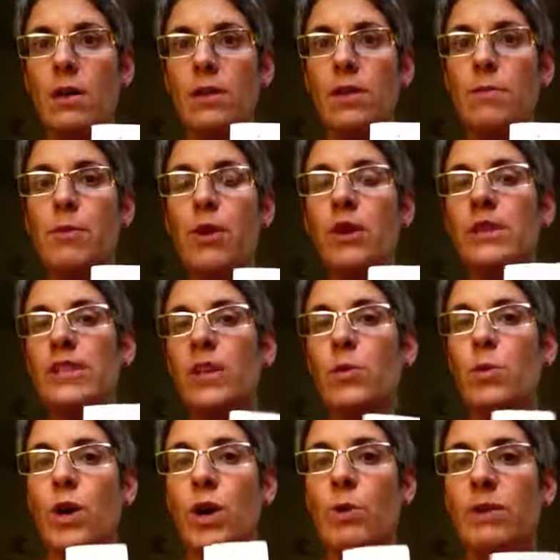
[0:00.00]
the book did
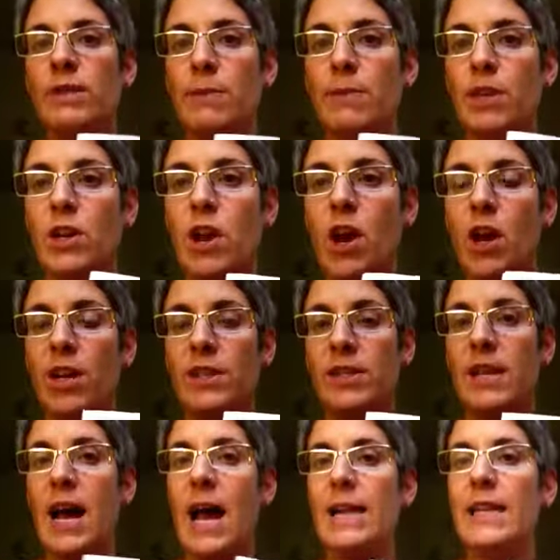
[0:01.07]
work with some of the cards,
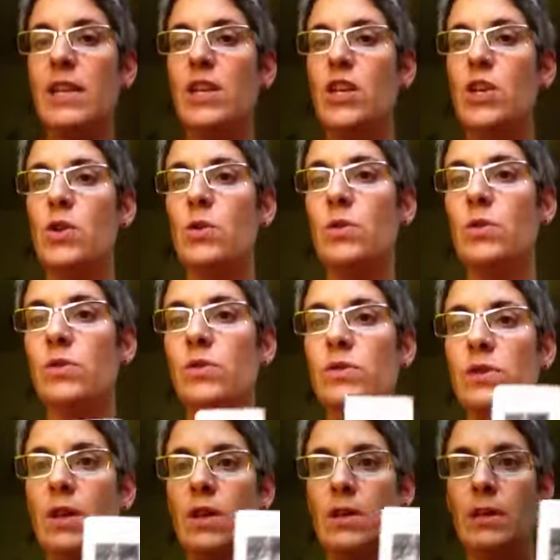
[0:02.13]
and I didn't
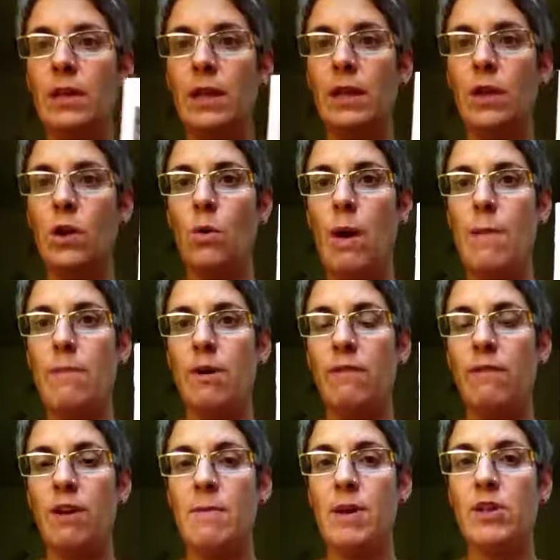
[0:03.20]
use the Little White Book
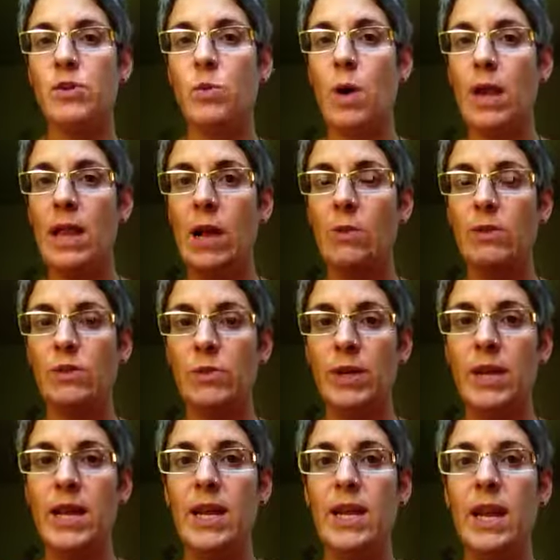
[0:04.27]
very much while I was reading.